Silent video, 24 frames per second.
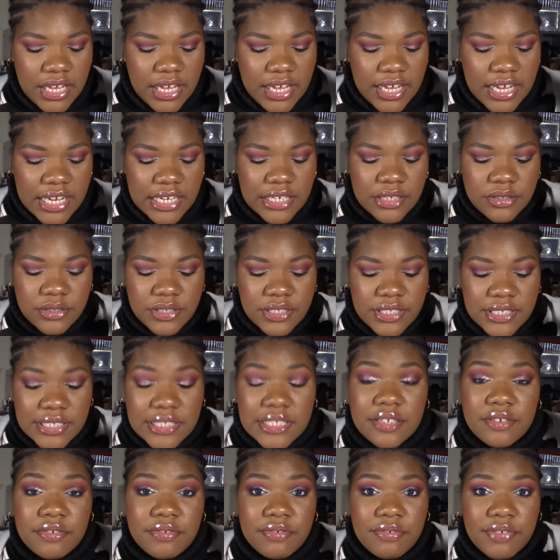I used it
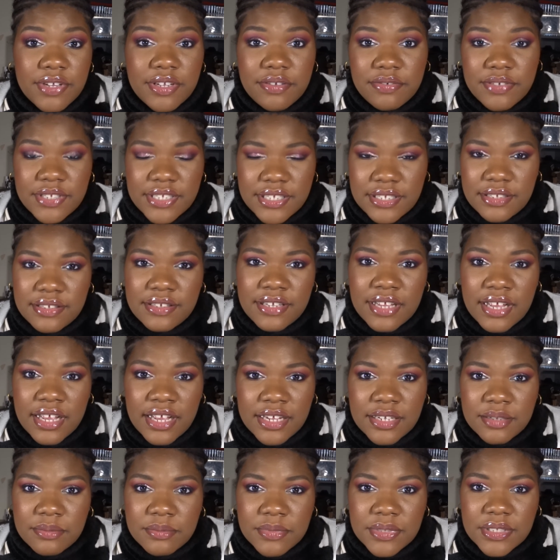15
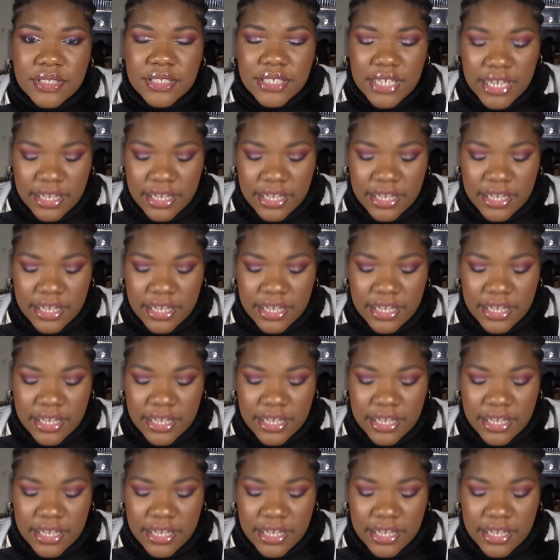times.